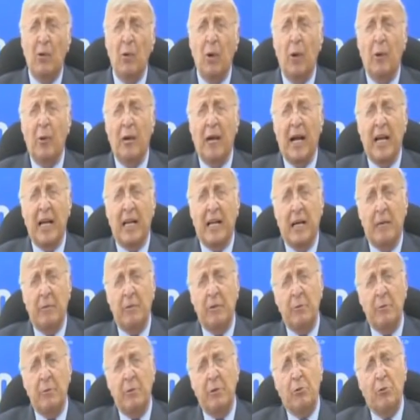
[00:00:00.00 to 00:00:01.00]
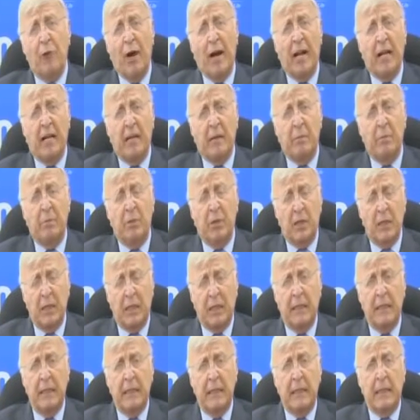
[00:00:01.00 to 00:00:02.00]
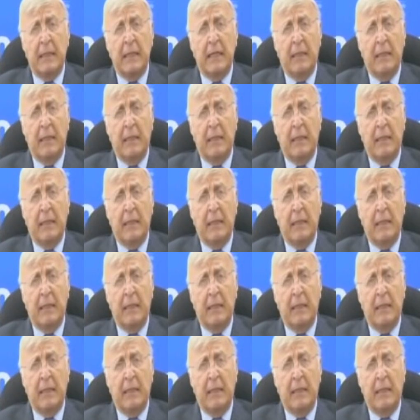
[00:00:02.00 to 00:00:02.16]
Where would I come to be writing a book